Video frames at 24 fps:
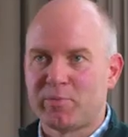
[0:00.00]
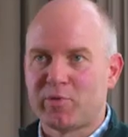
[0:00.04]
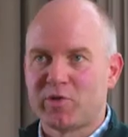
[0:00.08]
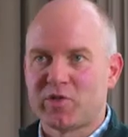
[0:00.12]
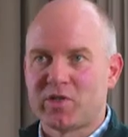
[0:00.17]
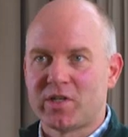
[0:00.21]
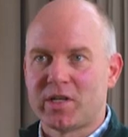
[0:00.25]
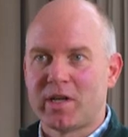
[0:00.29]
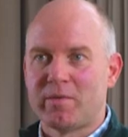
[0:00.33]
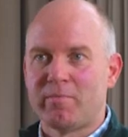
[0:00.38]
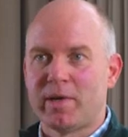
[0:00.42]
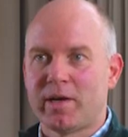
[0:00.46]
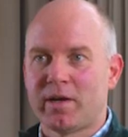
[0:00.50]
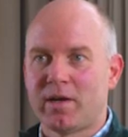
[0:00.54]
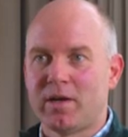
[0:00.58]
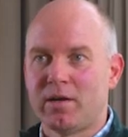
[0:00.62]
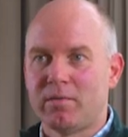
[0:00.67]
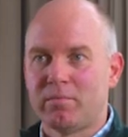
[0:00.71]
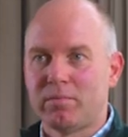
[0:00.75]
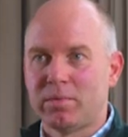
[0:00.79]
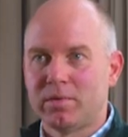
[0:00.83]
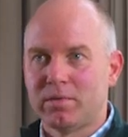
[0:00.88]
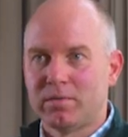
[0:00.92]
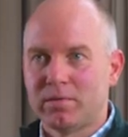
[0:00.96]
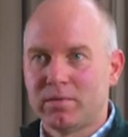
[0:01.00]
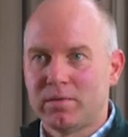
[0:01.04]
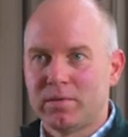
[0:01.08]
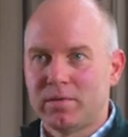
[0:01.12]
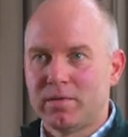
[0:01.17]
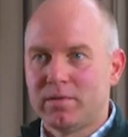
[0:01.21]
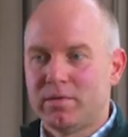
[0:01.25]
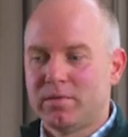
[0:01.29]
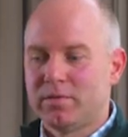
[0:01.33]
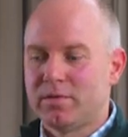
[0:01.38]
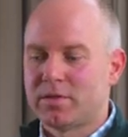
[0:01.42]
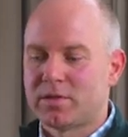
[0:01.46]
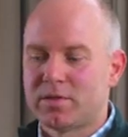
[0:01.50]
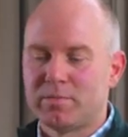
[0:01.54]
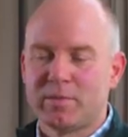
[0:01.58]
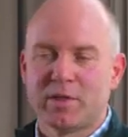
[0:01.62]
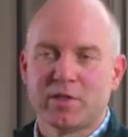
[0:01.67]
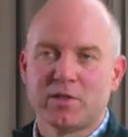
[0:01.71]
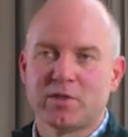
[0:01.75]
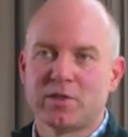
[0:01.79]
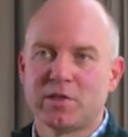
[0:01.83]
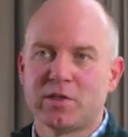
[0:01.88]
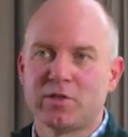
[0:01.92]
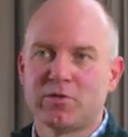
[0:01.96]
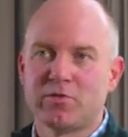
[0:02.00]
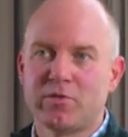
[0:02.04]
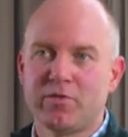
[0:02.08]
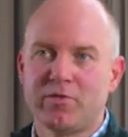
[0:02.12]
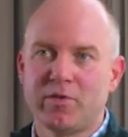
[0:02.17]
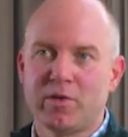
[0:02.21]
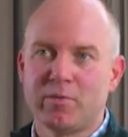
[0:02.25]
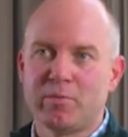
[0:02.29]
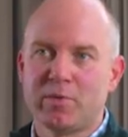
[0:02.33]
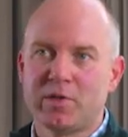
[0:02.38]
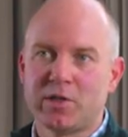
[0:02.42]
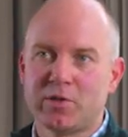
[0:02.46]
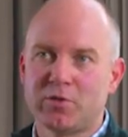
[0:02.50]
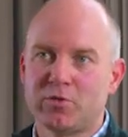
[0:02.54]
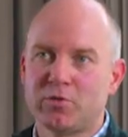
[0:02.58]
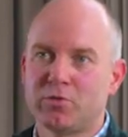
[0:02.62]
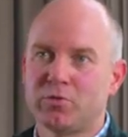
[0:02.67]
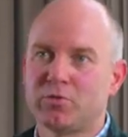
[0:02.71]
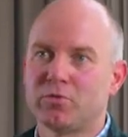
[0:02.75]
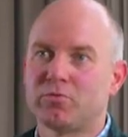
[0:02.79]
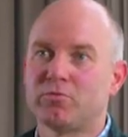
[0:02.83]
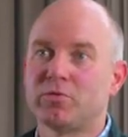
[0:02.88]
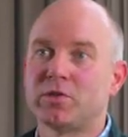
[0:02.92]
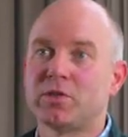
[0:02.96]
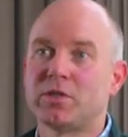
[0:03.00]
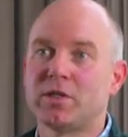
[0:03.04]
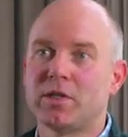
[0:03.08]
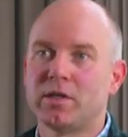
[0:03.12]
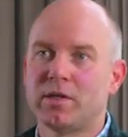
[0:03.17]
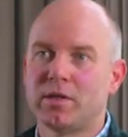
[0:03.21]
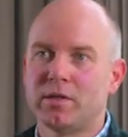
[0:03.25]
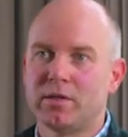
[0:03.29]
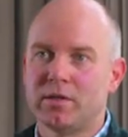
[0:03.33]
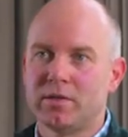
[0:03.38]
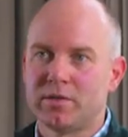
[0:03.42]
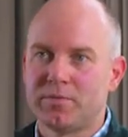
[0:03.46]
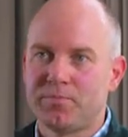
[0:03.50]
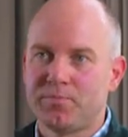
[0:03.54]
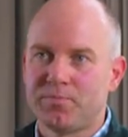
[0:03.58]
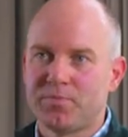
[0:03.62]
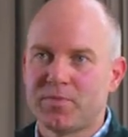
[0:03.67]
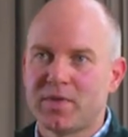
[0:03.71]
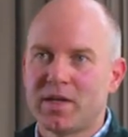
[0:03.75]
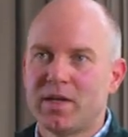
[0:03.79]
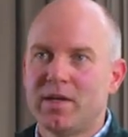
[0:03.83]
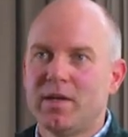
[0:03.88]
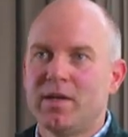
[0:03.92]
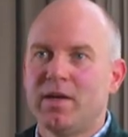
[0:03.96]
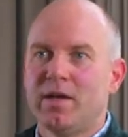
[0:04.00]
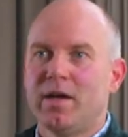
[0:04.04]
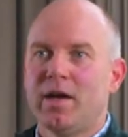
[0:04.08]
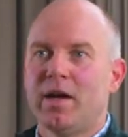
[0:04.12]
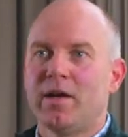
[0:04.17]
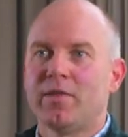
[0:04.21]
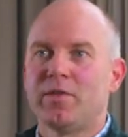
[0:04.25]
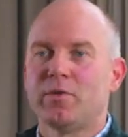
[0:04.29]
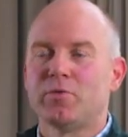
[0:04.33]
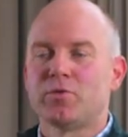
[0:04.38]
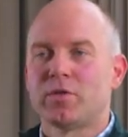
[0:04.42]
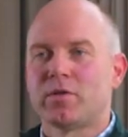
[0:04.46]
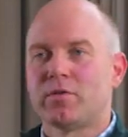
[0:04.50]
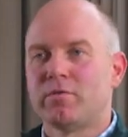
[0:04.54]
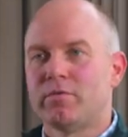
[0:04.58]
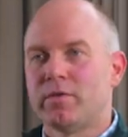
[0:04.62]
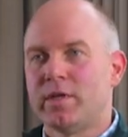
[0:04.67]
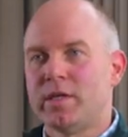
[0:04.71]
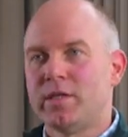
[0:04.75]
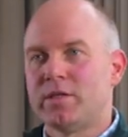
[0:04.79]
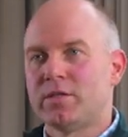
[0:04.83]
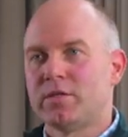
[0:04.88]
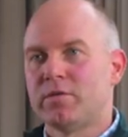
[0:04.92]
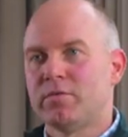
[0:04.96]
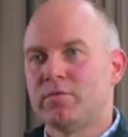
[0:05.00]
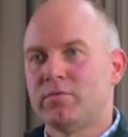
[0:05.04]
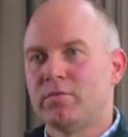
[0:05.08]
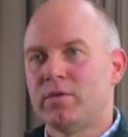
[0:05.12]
pressure came back up, the somatosensory evoked potentials returned. And there was a greater